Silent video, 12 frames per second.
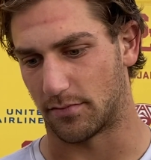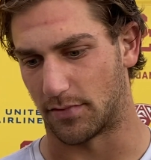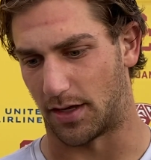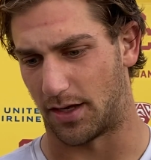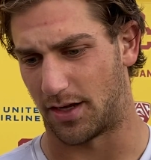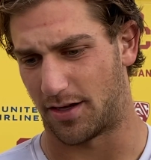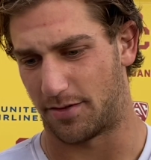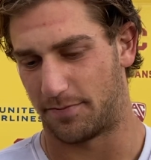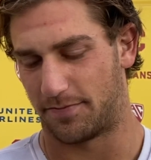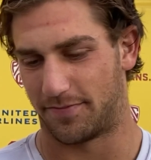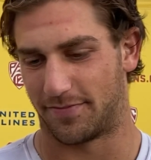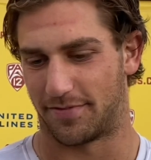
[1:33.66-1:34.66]

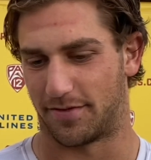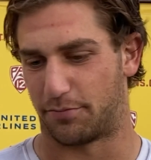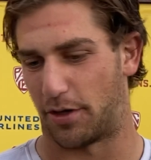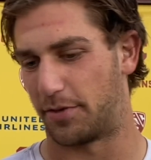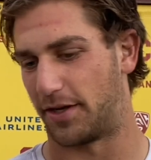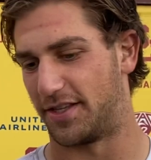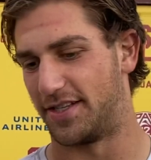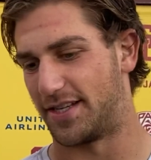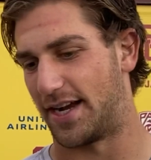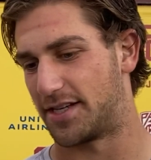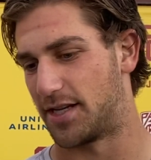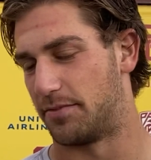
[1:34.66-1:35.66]
Probably not the
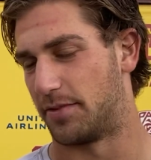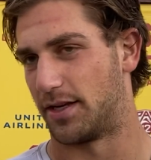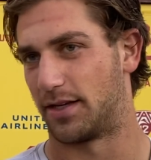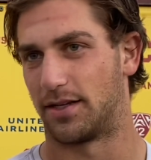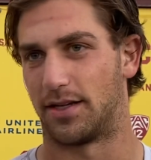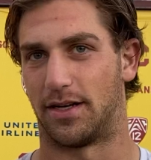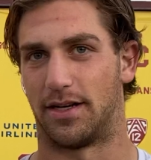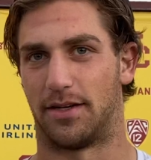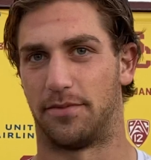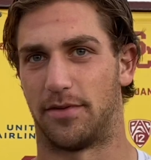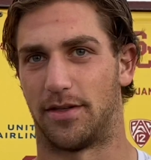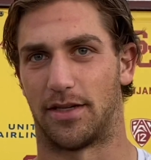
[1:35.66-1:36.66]
exact same thing.
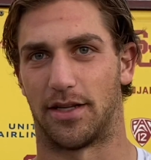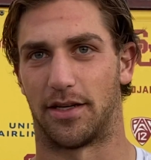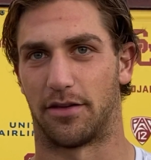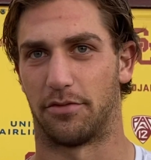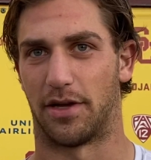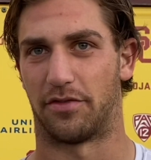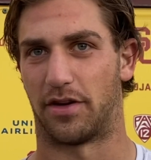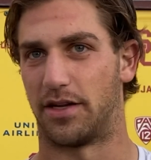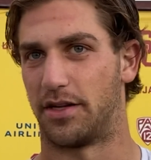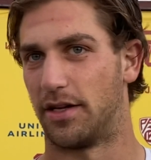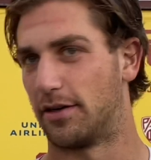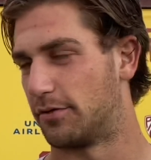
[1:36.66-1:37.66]
I think we have an
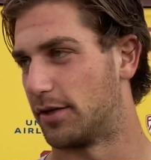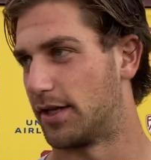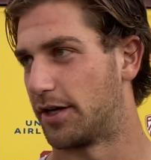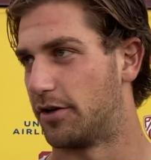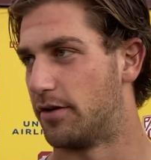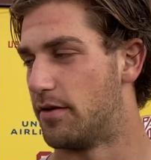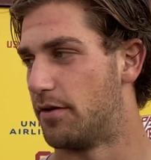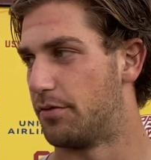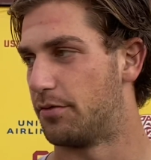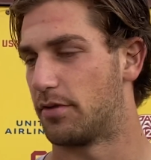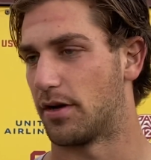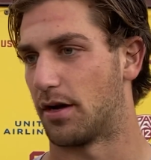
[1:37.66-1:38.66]
idea of what they could do
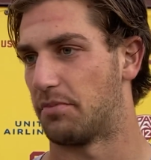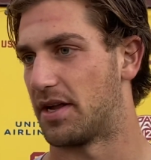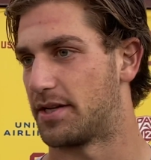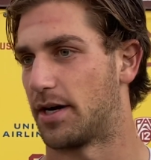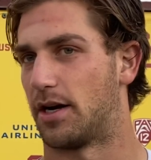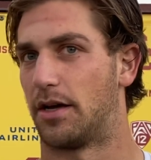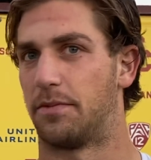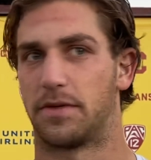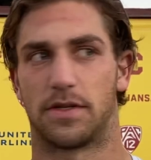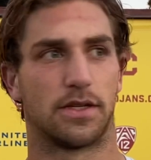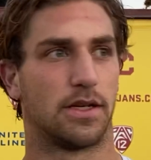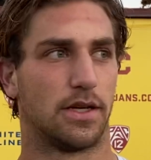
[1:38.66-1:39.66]
at
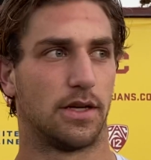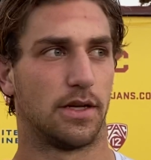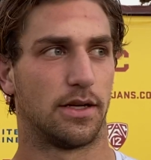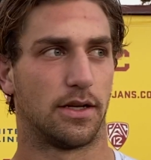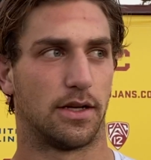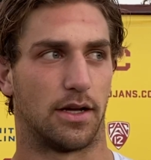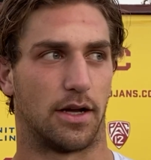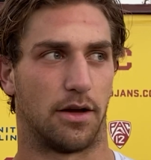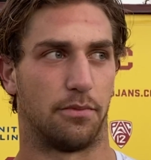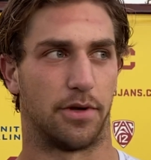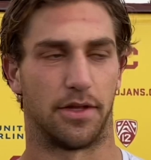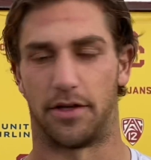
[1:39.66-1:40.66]
times.
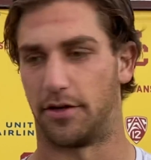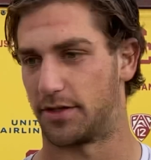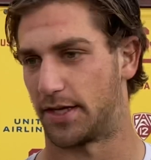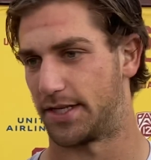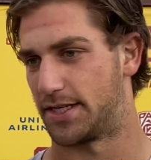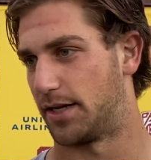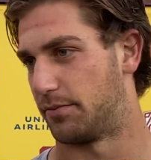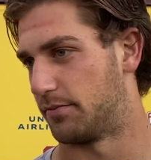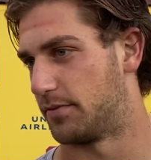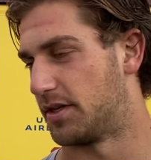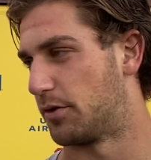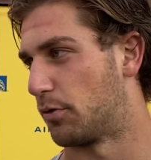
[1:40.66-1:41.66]
But, you know, it's not the same
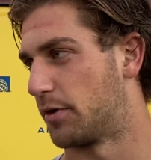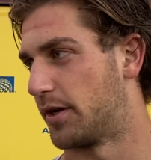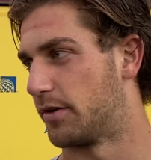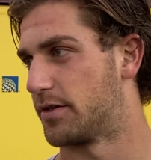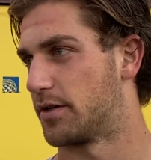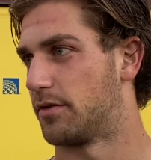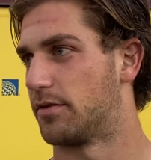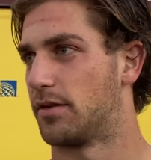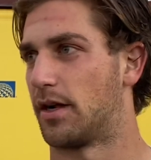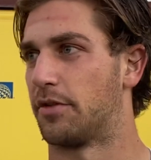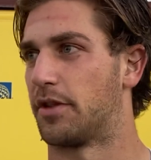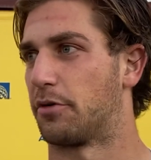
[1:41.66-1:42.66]
D coordinator, so
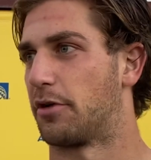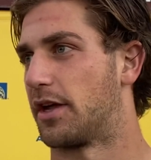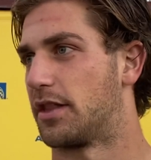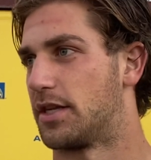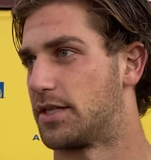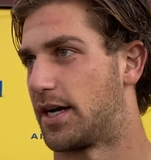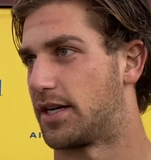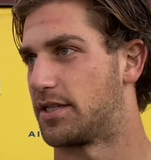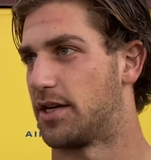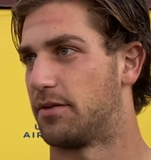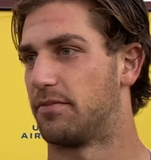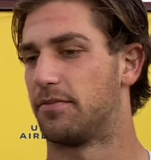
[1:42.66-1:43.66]
I don't think we're going to get the exact
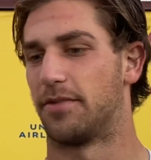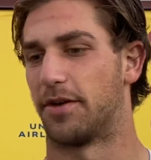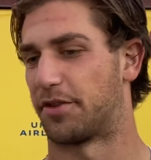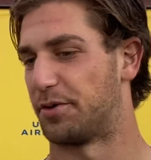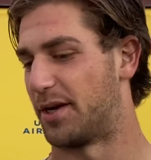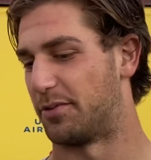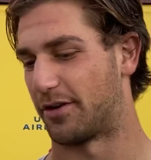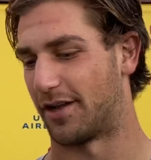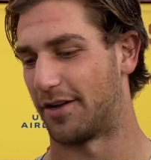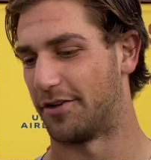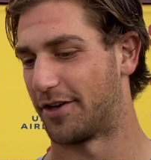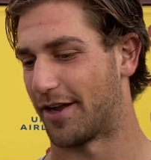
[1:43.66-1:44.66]
same three-double
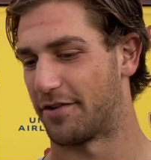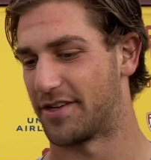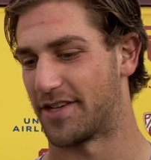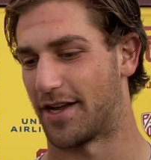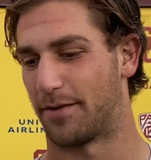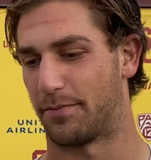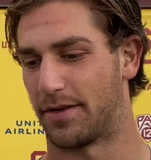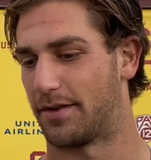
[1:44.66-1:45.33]
cloud look every snap.